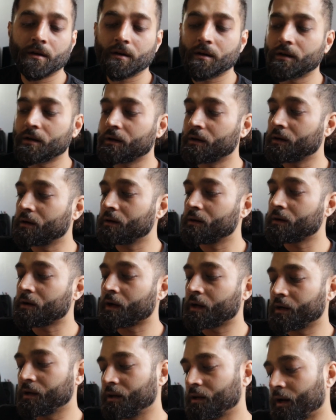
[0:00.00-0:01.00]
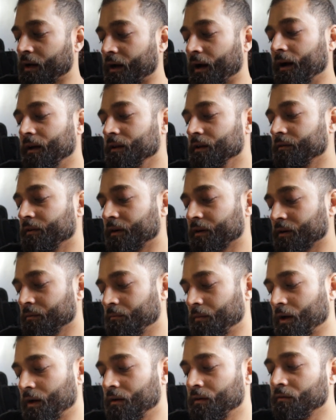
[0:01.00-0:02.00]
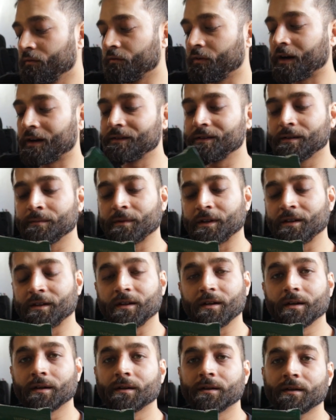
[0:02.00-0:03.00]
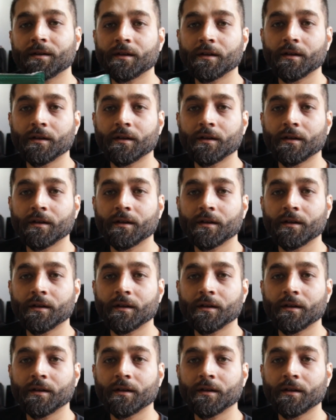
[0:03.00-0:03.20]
I highly recommend Vahdam India,